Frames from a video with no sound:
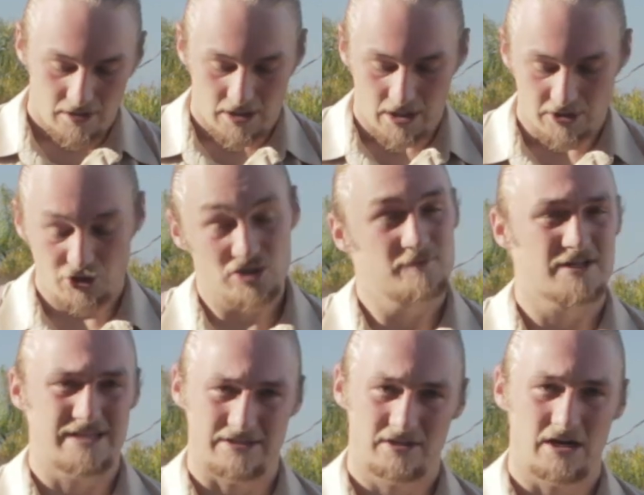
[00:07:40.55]
You just mix
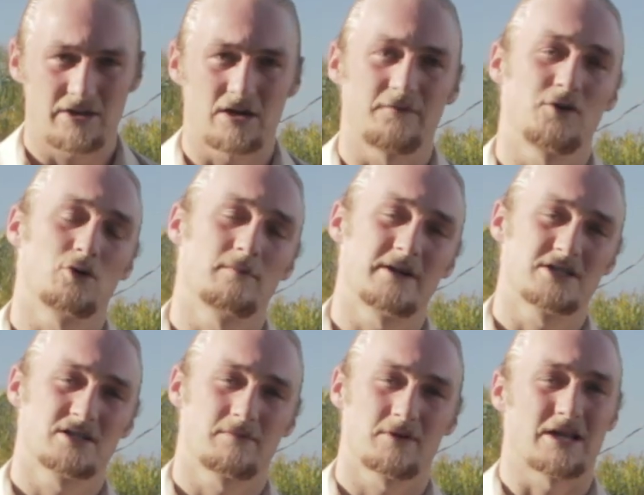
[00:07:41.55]
that together. If you were
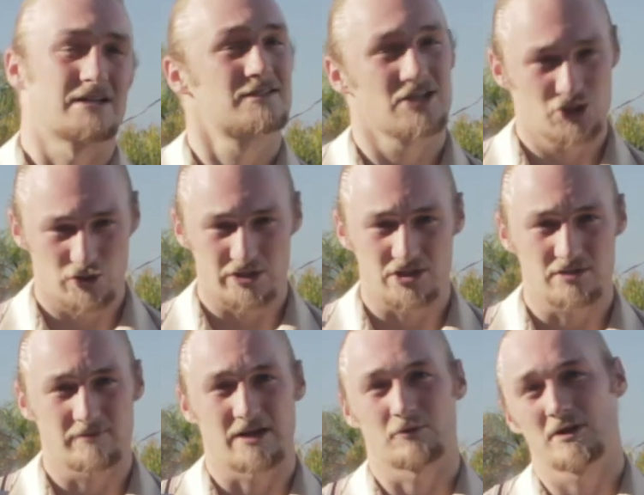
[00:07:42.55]
mixing something like citrus or
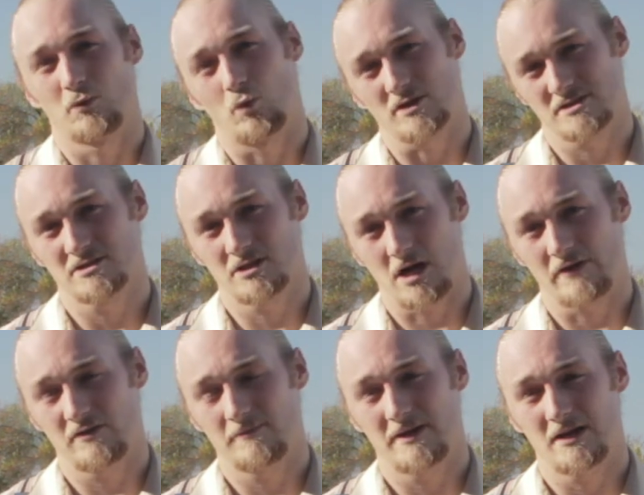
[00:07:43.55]
something that really wasn't a
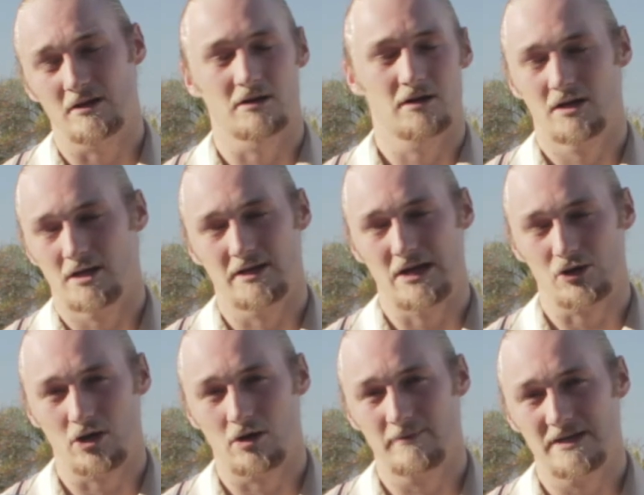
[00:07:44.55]
coffee or an
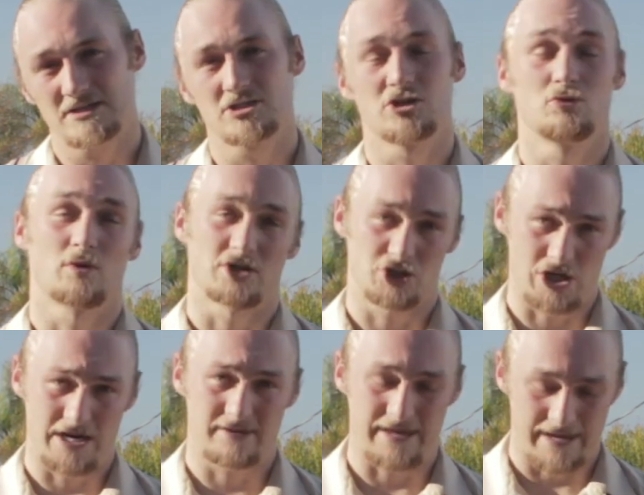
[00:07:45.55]
alcohol based, you'd want to
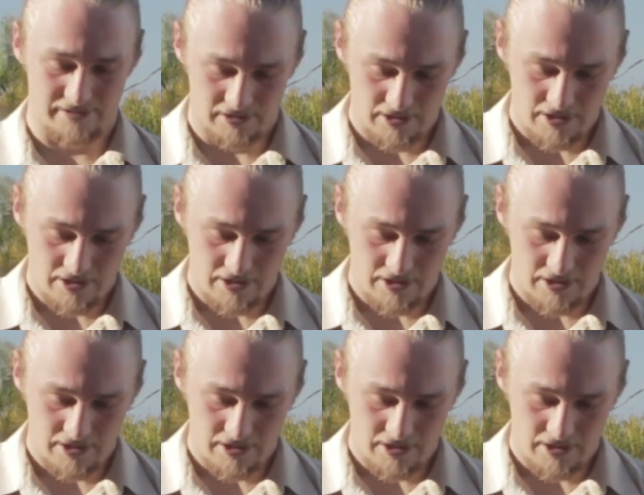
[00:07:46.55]
shake that.